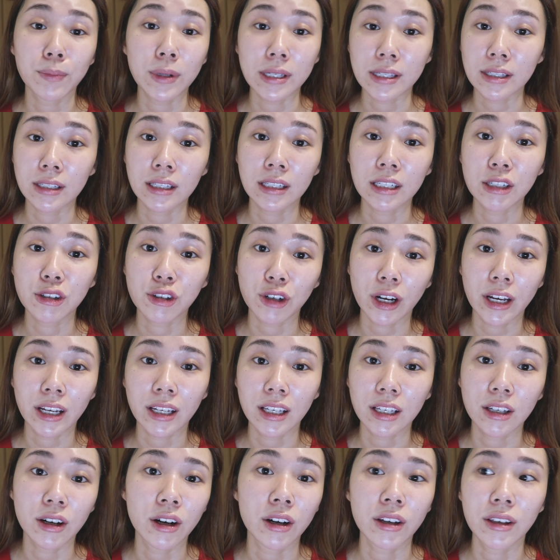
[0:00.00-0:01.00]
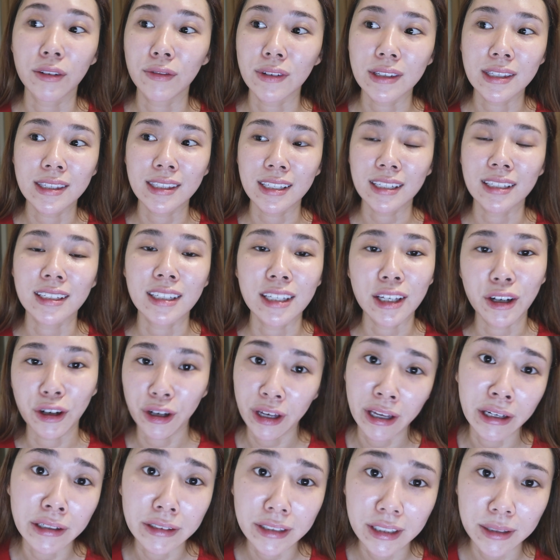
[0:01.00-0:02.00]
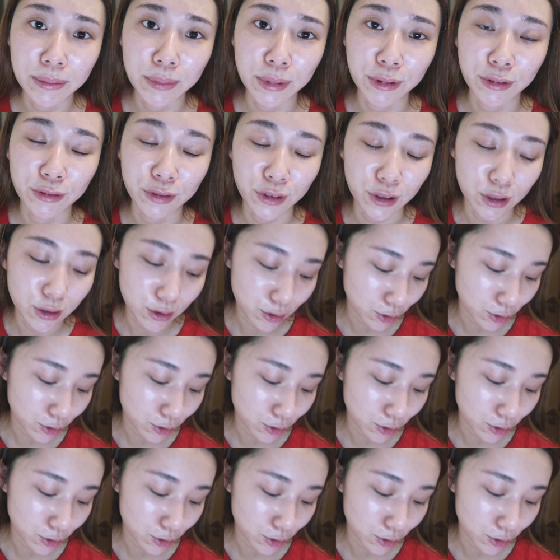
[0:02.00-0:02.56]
personally tried it or even seen it or held it before.